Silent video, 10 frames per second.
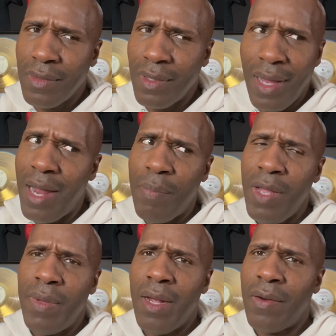A lot of
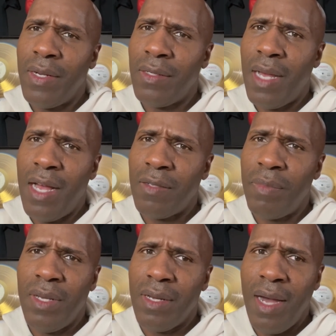people that criticize
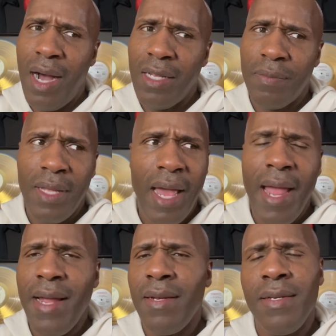Bill Cosby
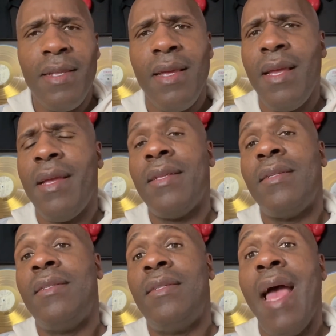ain't
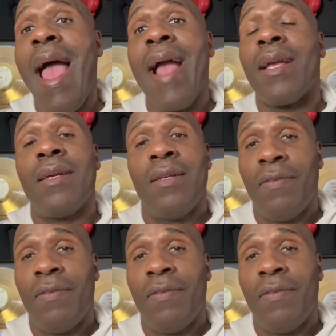did jack